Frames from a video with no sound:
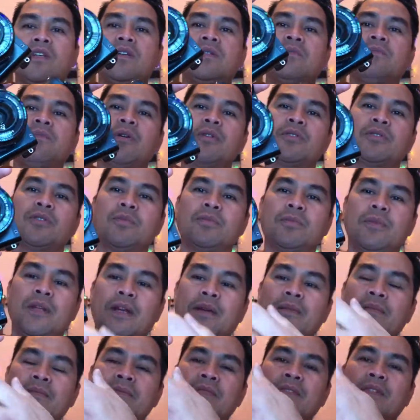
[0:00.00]
Both of
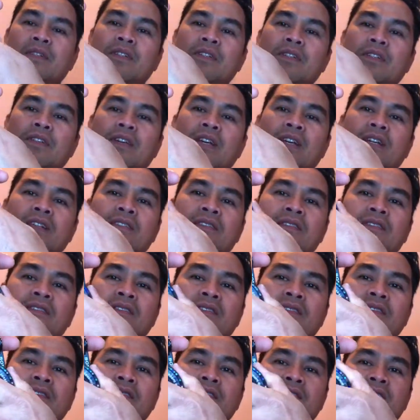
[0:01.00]
them, you can
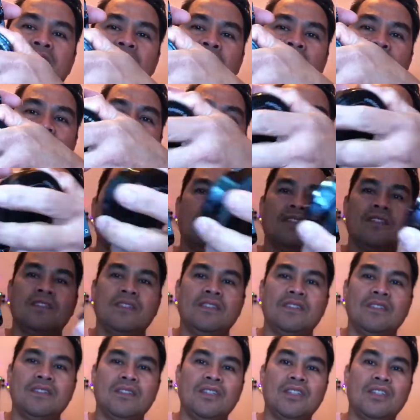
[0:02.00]

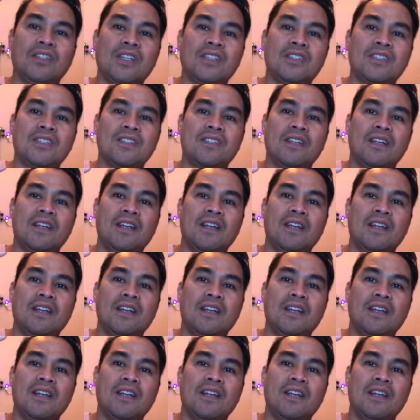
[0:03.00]
detach the